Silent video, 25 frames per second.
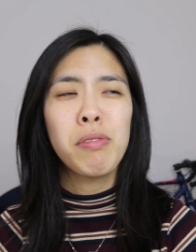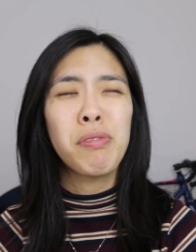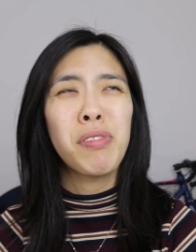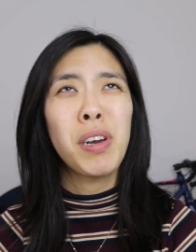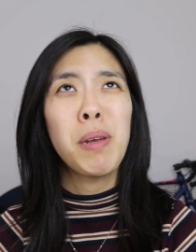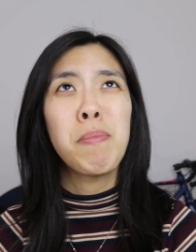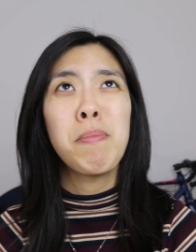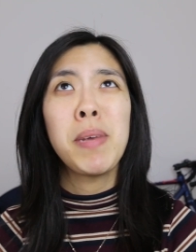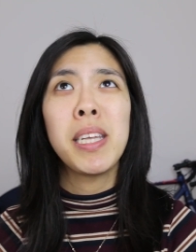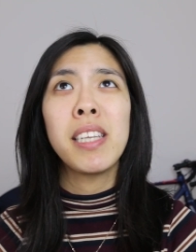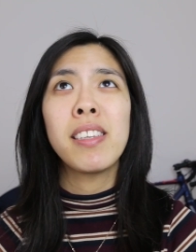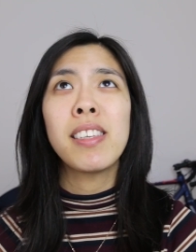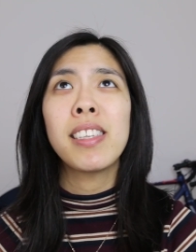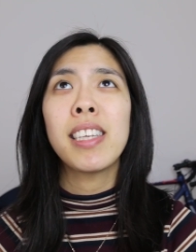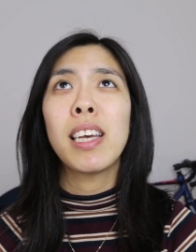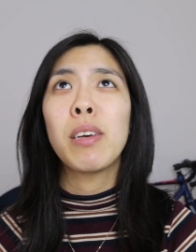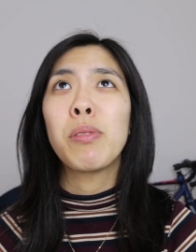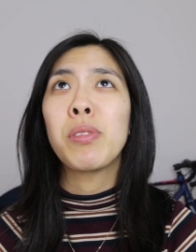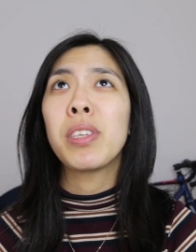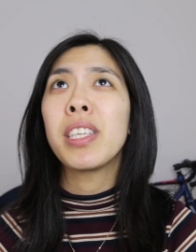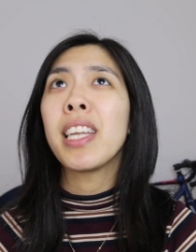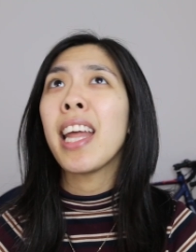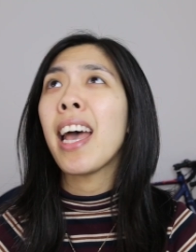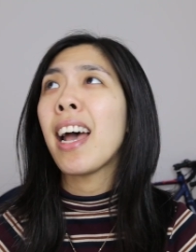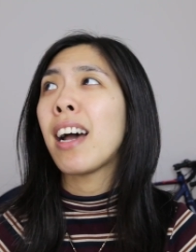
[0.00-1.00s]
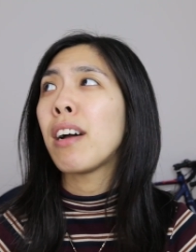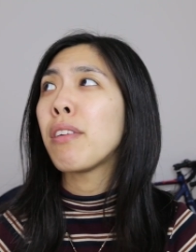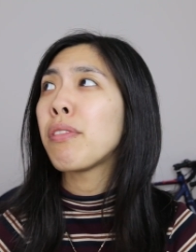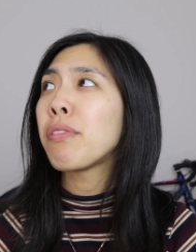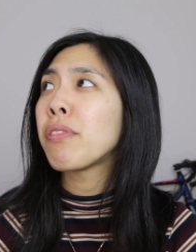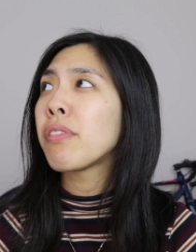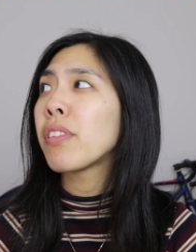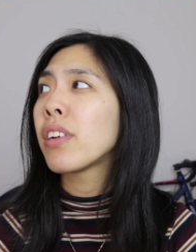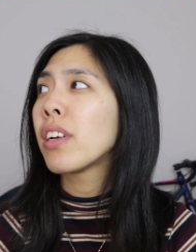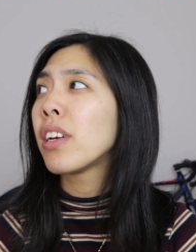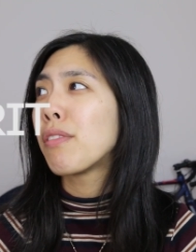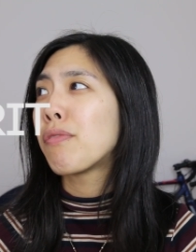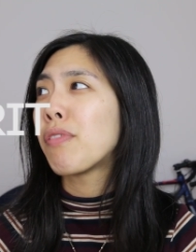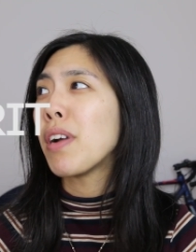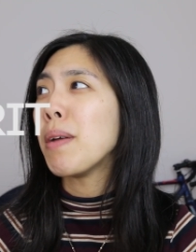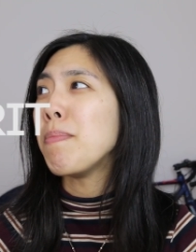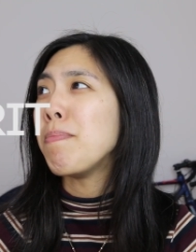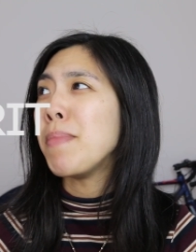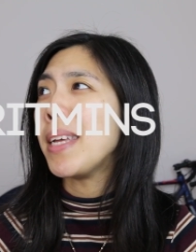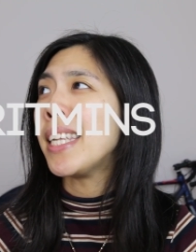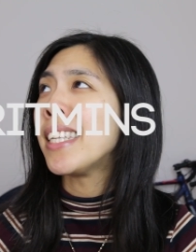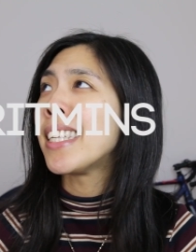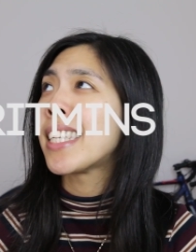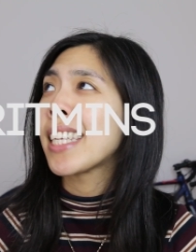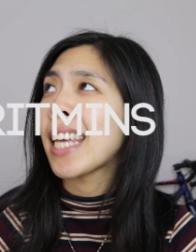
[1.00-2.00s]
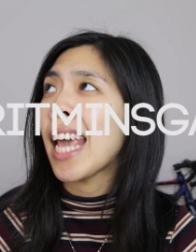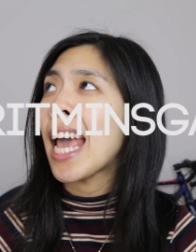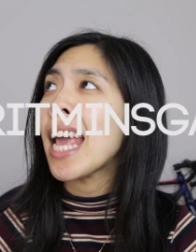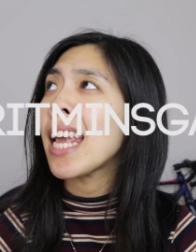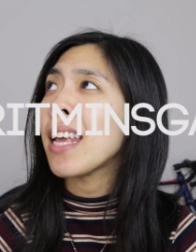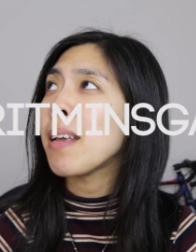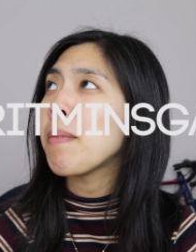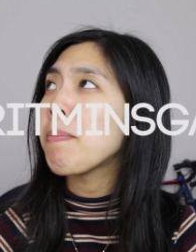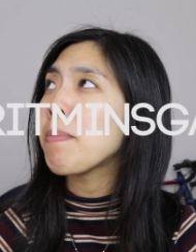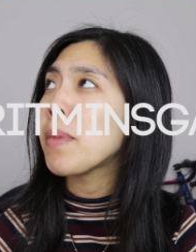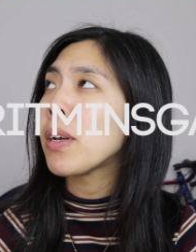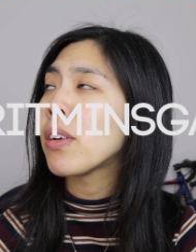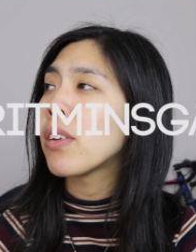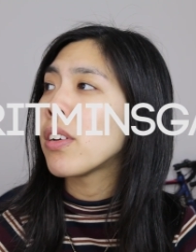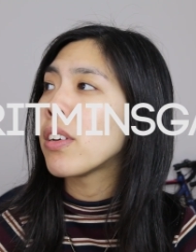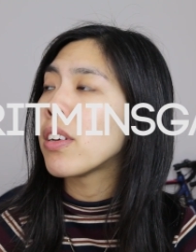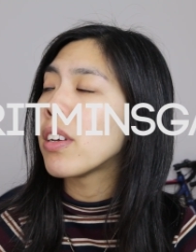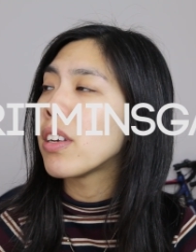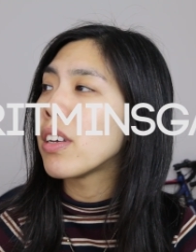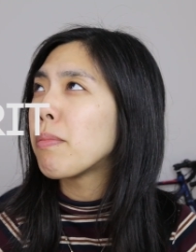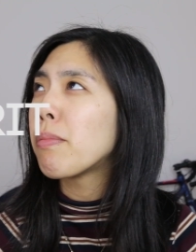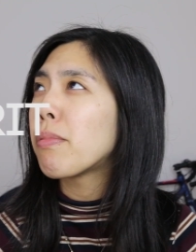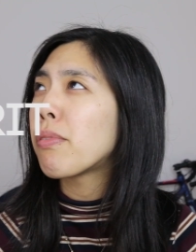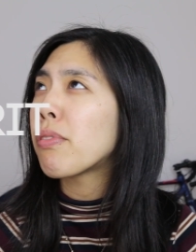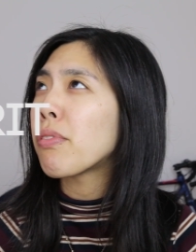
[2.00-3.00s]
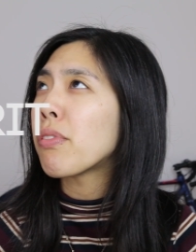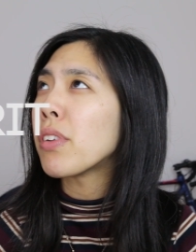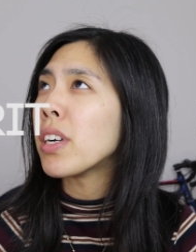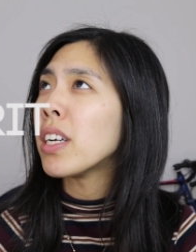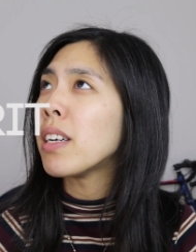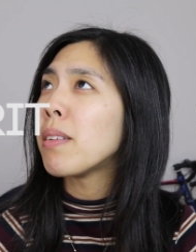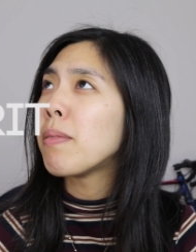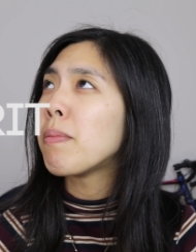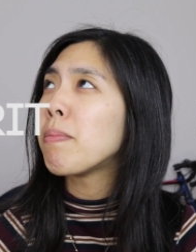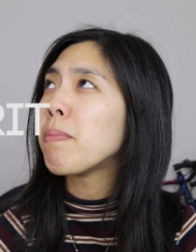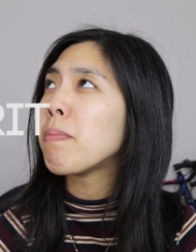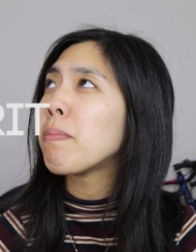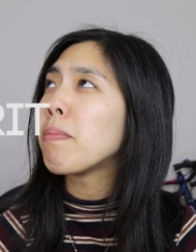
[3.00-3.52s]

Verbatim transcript: Fritmins sounds naff. Fritminsgame? Frit...